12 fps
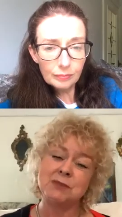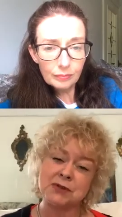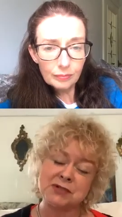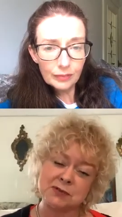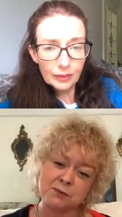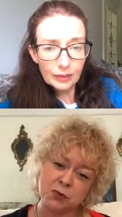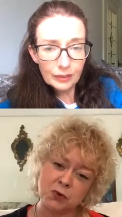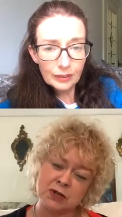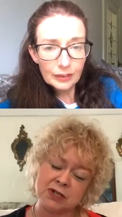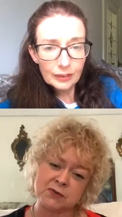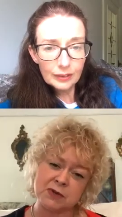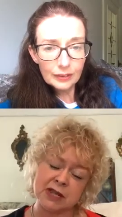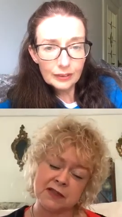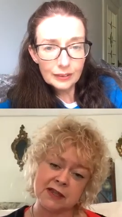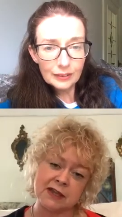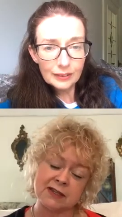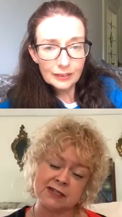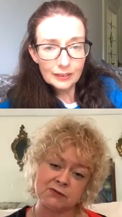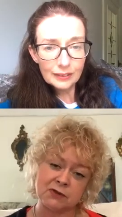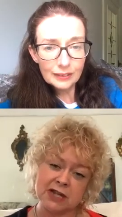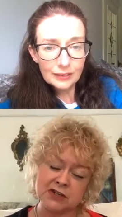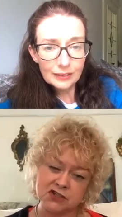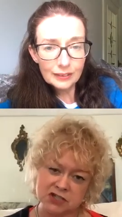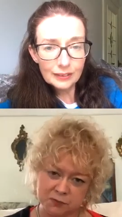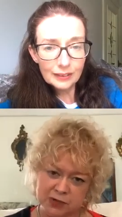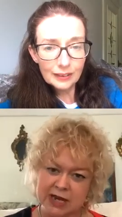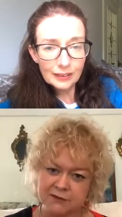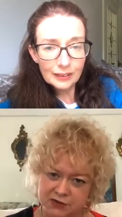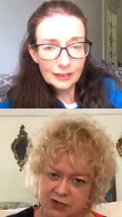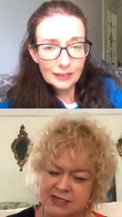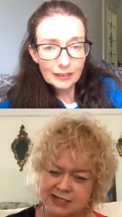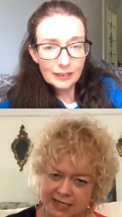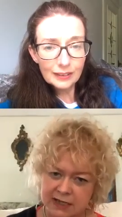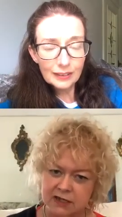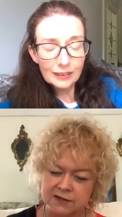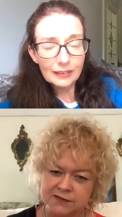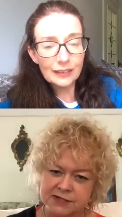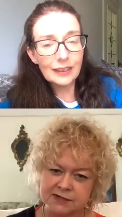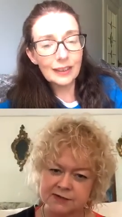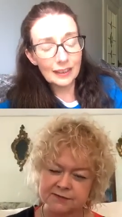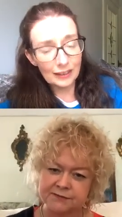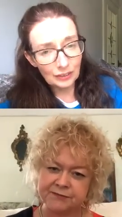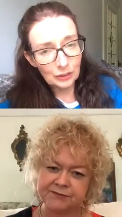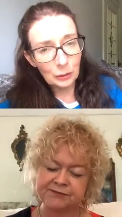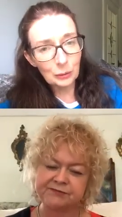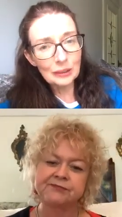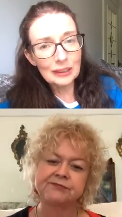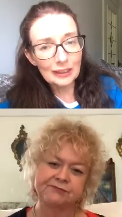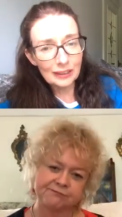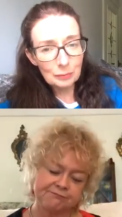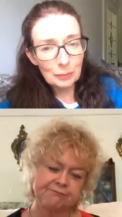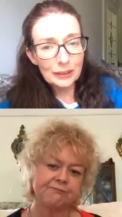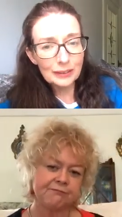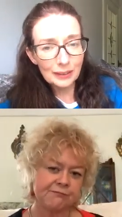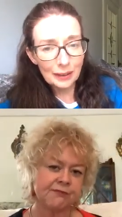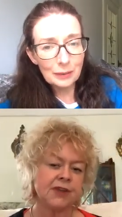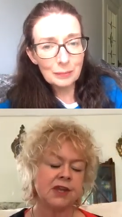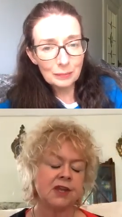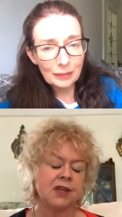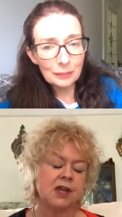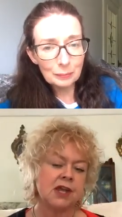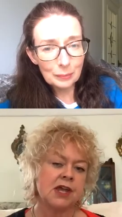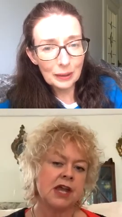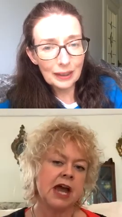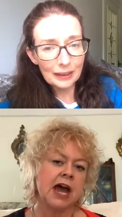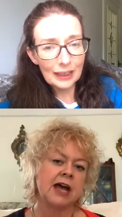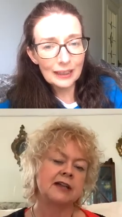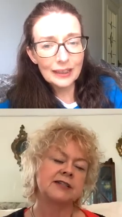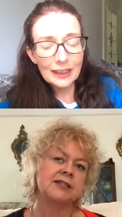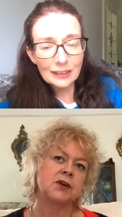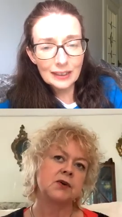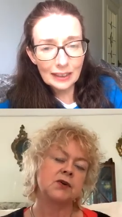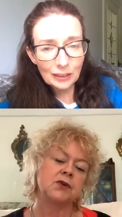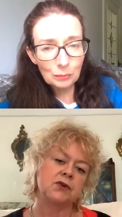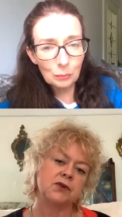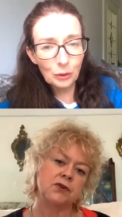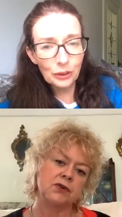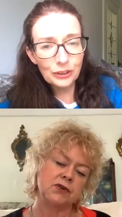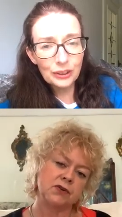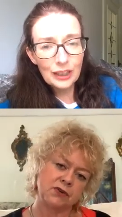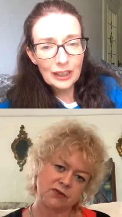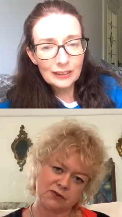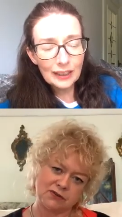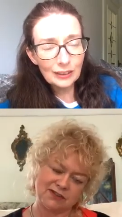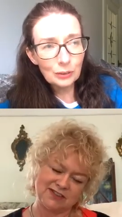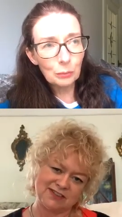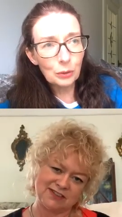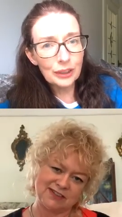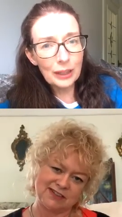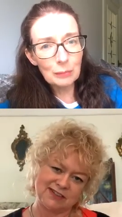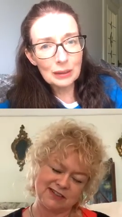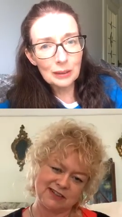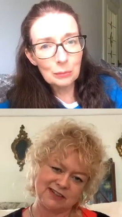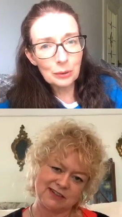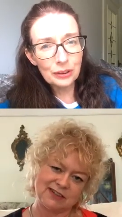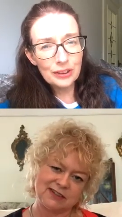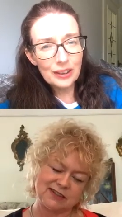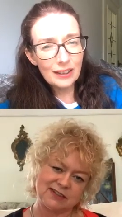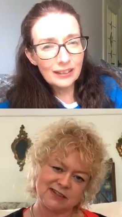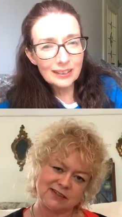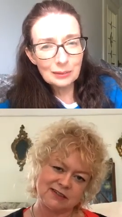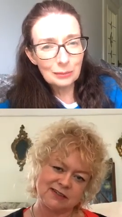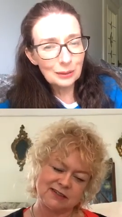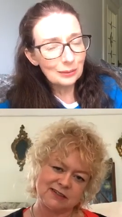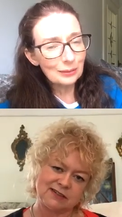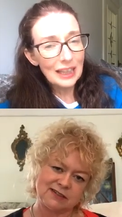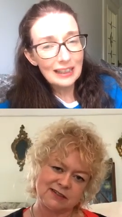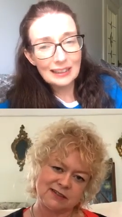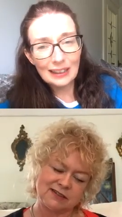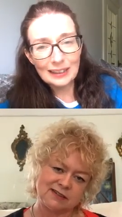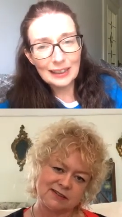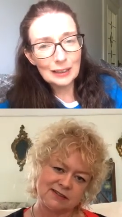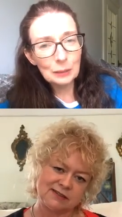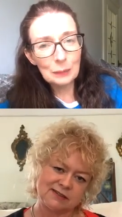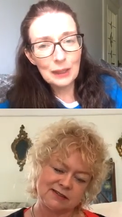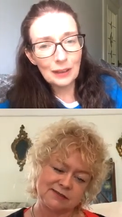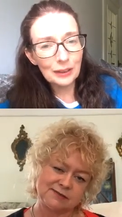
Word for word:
Speaker 1: important one i think is the relationship we have with ourselves yeah totally
Speaker 2: big time and, and i guess that that's one emily we're not we're let, let's be honest